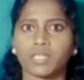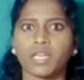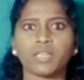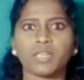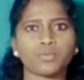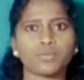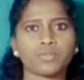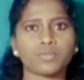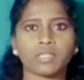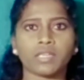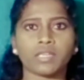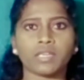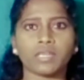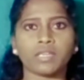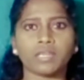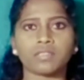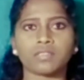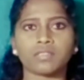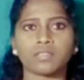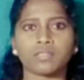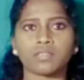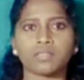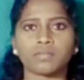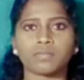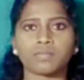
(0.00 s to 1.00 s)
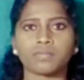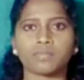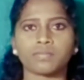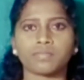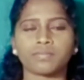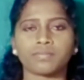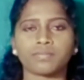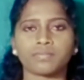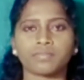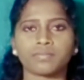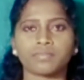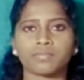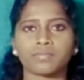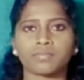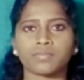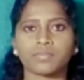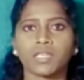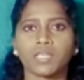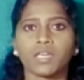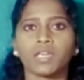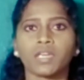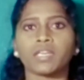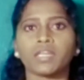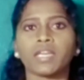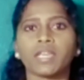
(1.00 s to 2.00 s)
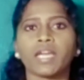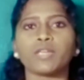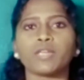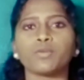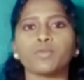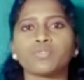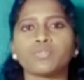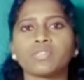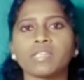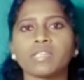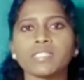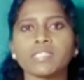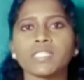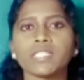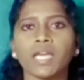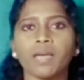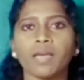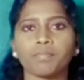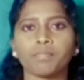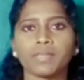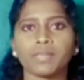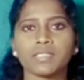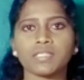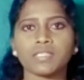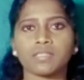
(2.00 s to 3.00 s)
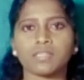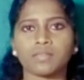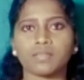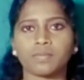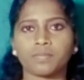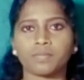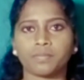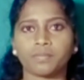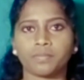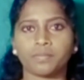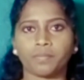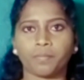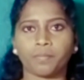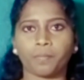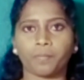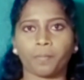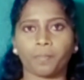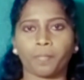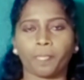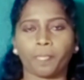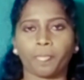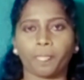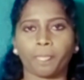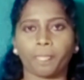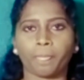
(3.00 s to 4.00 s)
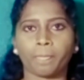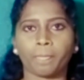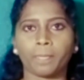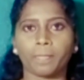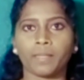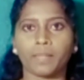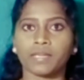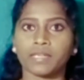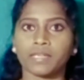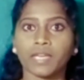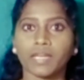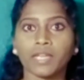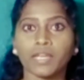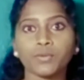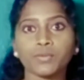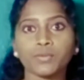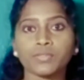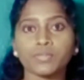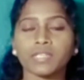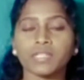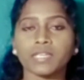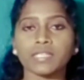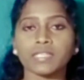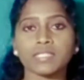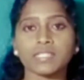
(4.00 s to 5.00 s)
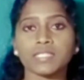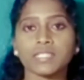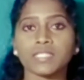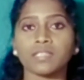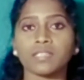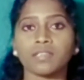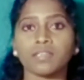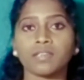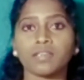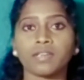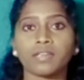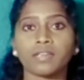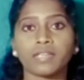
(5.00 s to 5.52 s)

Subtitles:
Can you see it? Can you touch happiness? Can you touch?